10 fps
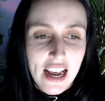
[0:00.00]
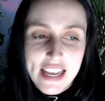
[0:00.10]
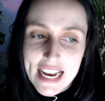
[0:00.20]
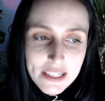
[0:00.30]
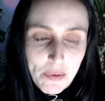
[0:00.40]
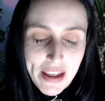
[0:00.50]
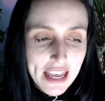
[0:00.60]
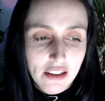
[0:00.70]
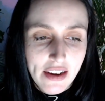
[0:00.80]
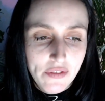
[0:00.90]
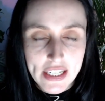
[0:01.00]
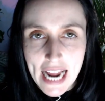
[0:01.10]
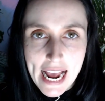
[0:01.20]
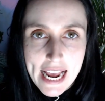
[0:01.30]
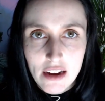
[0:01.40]
yes, we heal every
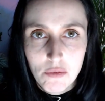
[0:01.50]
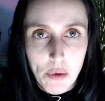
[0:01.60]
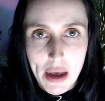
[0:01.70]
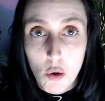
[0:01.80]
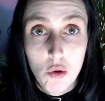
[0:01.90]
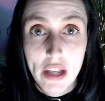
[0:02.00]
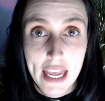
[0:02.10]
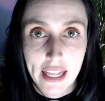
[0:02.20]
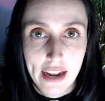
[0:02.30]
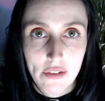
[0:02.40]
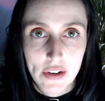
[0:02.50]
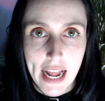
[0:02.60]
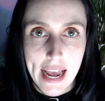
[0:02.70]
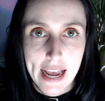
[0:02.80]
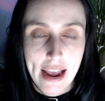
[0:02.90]
day. We're all healing every day.